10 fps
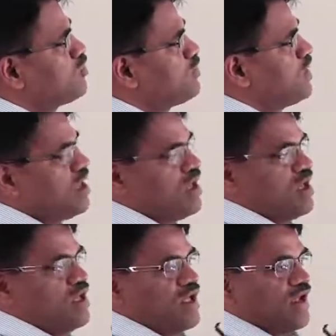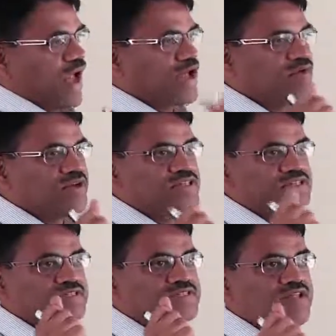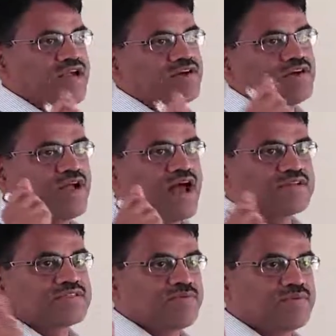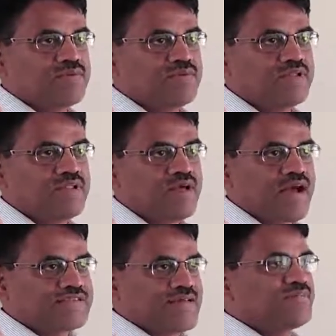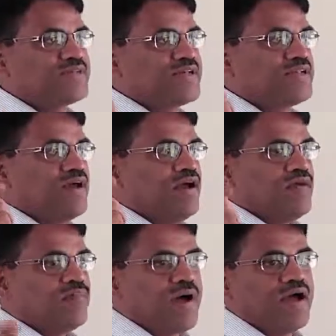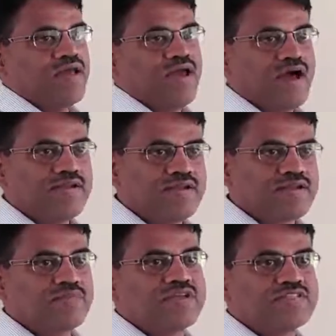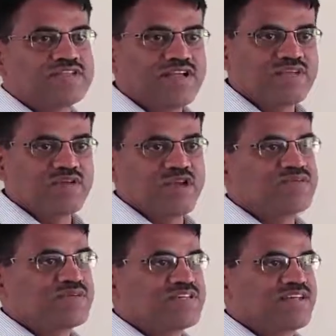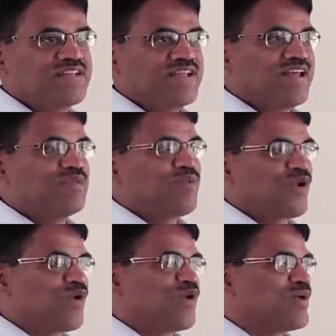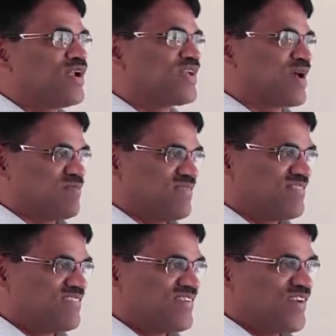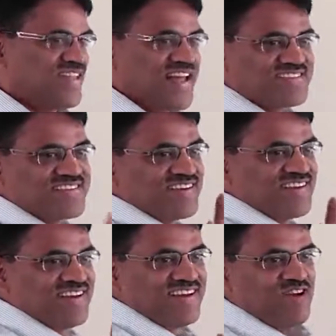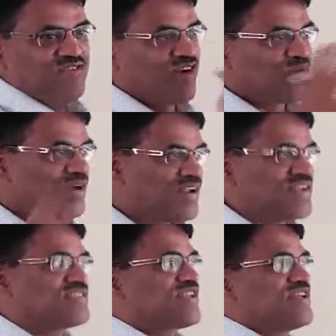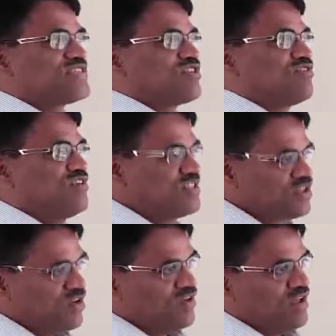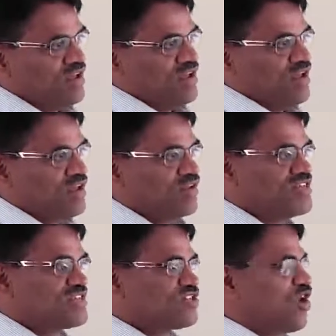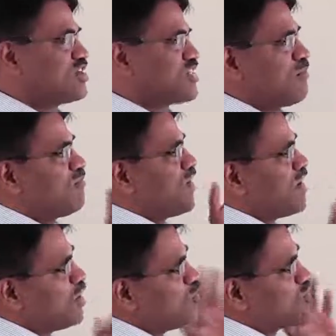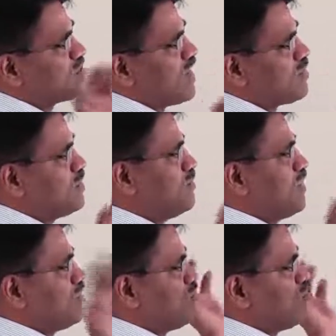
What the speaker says: would be languages that are accepted by a deterministic Turing machine in polynomial time. Okay, that's the formal translation of it. So, this is not some very loose statement, but